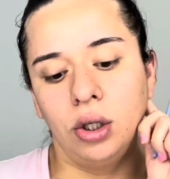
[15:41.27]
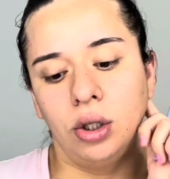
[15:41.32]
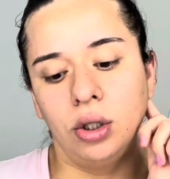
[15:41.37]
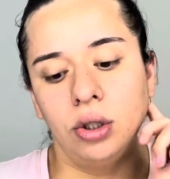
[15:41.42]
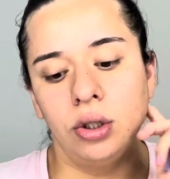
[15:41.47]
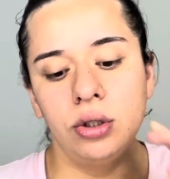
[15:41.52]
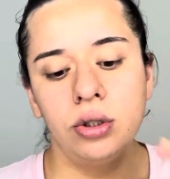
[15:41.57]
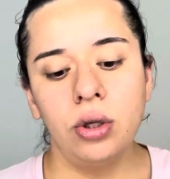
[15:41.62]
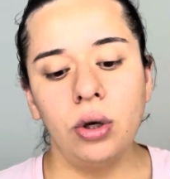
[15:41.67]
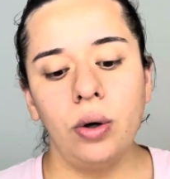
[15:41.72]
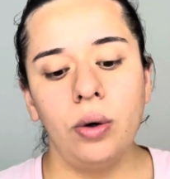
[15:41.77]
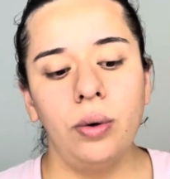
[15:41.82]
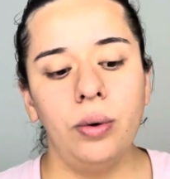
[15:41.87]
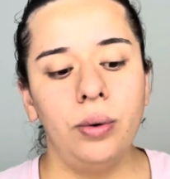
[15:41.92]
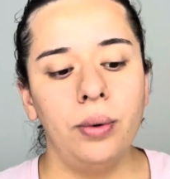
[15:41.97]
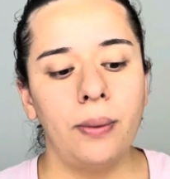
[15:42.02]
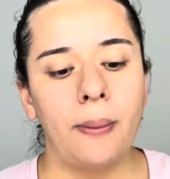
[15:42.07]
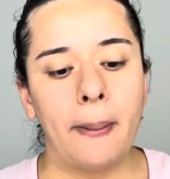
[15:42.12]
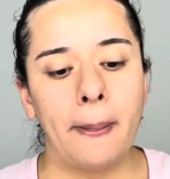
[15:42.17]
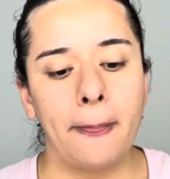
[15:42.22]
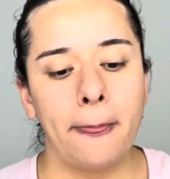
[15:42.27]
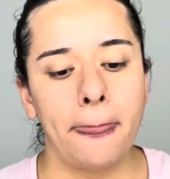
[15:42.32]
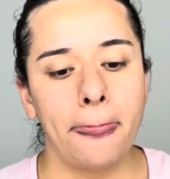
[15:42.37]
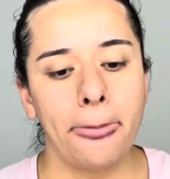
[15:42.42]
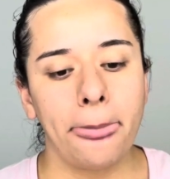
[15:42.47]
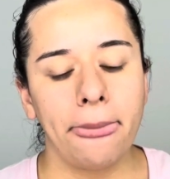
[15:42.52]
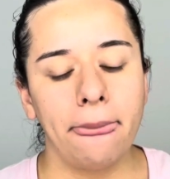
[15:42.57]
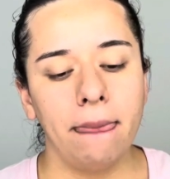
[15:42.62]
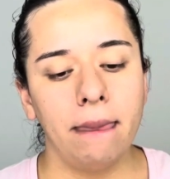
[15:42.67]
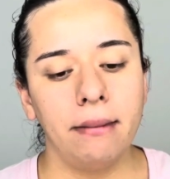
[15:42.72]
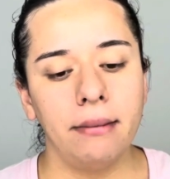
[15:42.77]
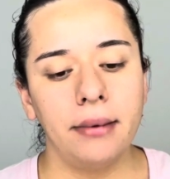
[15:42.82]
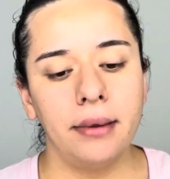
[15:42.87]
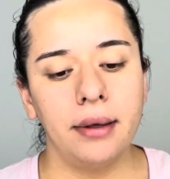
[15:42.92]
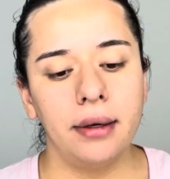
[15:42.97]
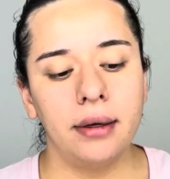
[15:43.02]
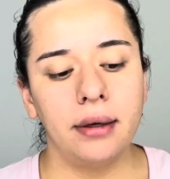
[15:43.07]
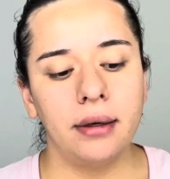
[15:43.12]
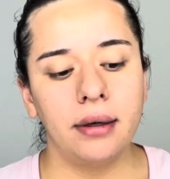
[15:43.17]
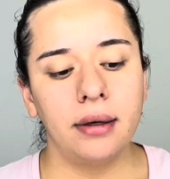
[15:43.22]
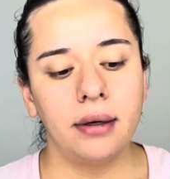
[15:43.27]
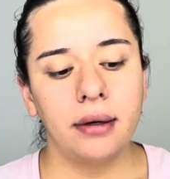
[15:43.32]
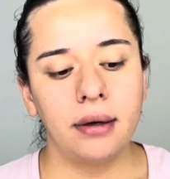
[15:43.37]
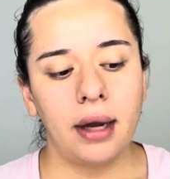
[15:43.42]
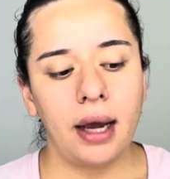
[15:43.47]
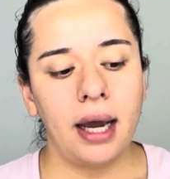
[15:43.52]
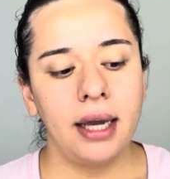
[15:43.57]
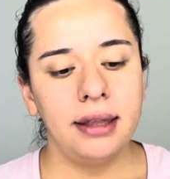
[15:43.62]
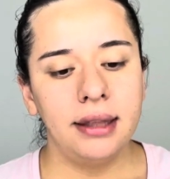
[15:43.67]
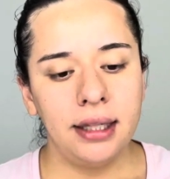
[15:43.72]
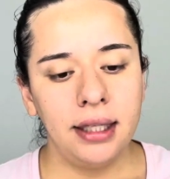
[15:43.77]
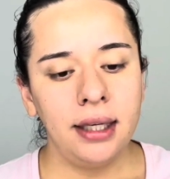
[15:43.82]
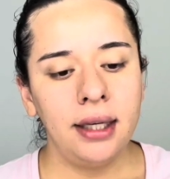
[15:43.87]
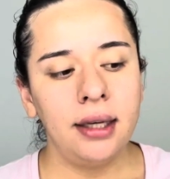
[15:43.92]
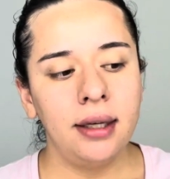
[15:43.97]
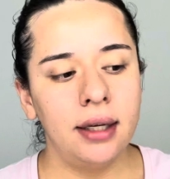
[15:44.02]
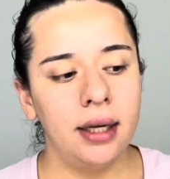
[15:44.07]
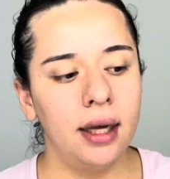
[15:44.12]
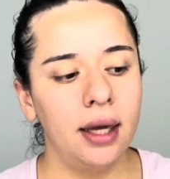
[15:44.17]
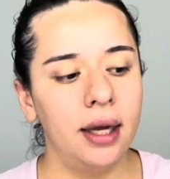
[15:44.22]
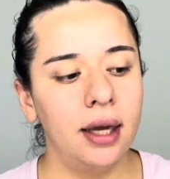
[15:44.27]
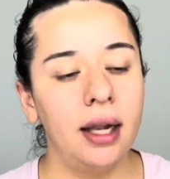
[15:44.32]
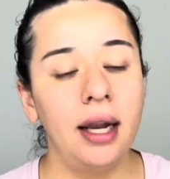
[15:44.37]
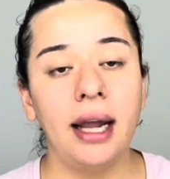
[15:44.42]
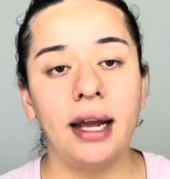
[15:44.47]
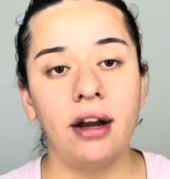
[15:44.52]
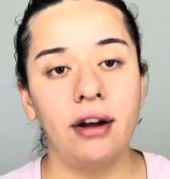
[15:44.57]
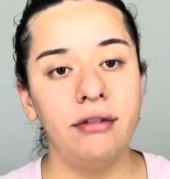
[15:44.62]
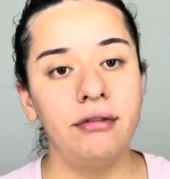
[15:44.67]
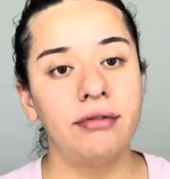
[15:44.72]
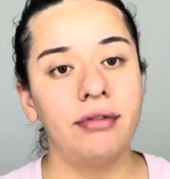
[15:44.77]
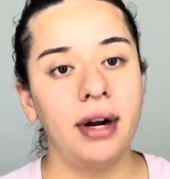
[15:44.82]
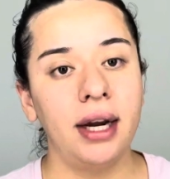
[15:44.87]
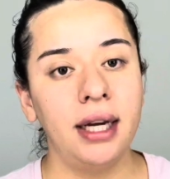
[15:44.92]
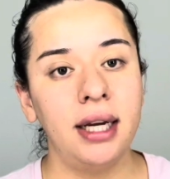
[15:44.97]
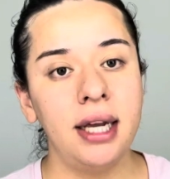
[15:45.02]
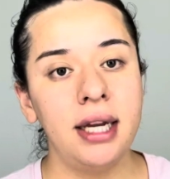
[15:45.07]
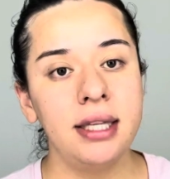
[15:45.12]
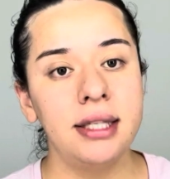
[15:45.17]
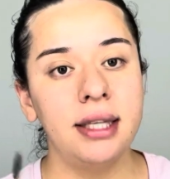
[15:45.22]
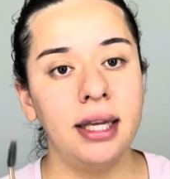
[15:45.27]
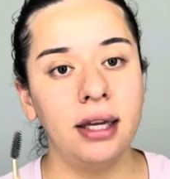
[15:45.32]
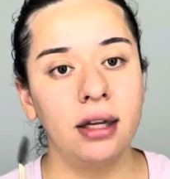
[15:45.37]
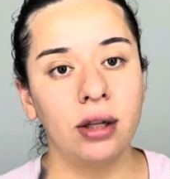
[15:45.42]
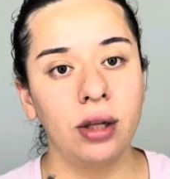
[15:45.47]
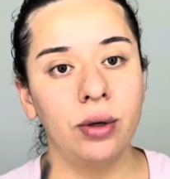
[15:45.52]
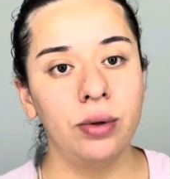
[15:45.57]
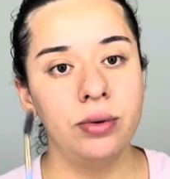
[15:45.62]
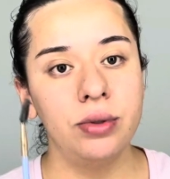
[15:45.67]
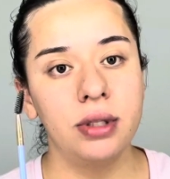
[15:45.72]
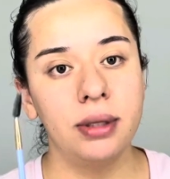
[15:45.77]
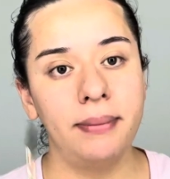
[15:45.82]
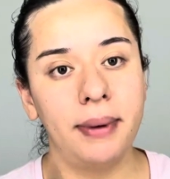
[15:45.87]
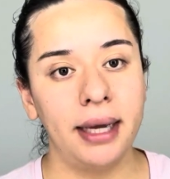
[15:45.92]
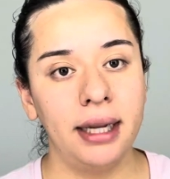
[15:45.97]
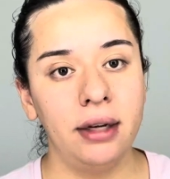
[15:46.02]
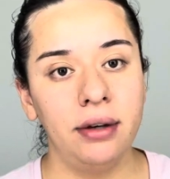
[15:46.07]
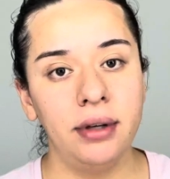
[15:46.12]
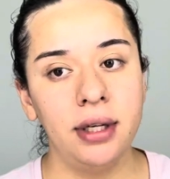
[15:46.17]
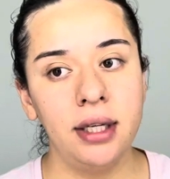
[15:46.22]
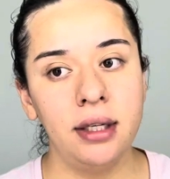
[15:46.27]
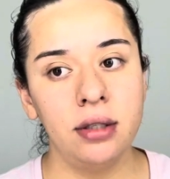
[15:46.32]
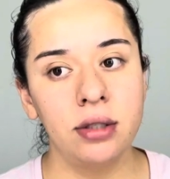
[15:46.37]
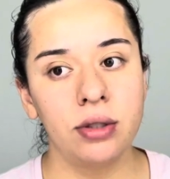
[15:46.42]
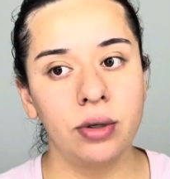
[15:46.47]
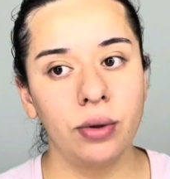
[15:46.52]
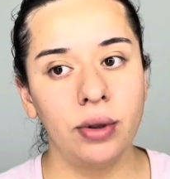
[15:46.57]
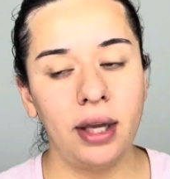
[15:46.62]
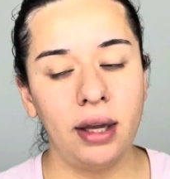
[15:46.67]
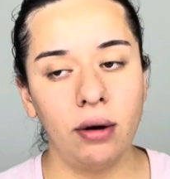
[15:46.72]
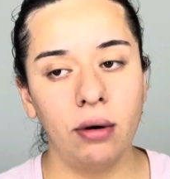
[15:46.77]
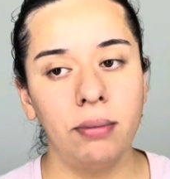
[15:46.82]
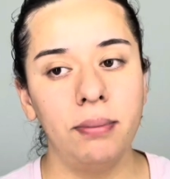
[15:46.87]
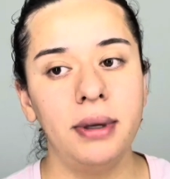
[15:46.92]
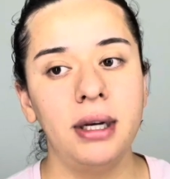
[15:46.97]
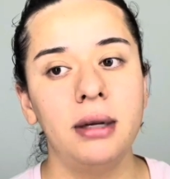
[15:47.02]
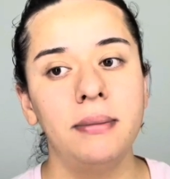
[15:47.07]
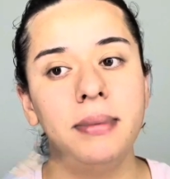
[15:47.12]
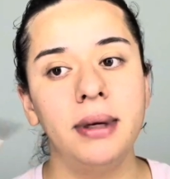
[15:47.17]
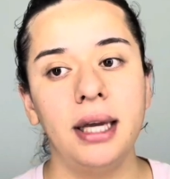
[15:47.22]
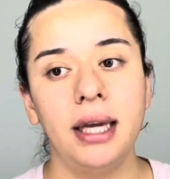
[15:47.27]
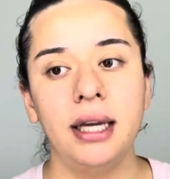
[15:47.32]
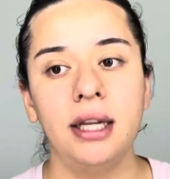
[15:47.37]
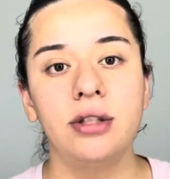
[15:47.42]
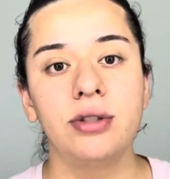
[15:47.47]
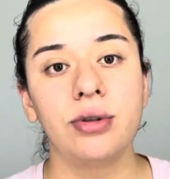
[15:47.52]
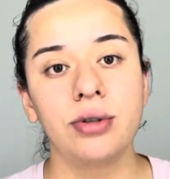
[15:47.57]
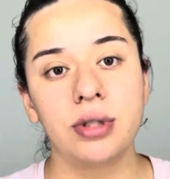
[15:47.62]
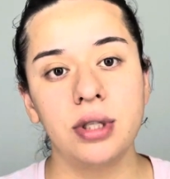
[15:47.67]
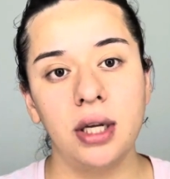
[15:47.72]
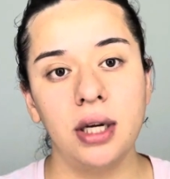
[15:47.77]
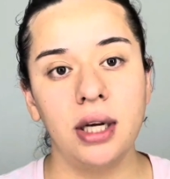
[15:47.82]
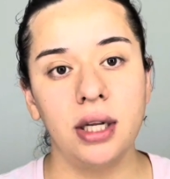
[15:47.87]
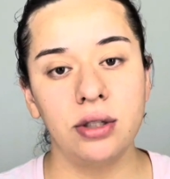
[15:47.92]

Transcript: So I think like on Fridays they close the binary, so they open up again until Sunday.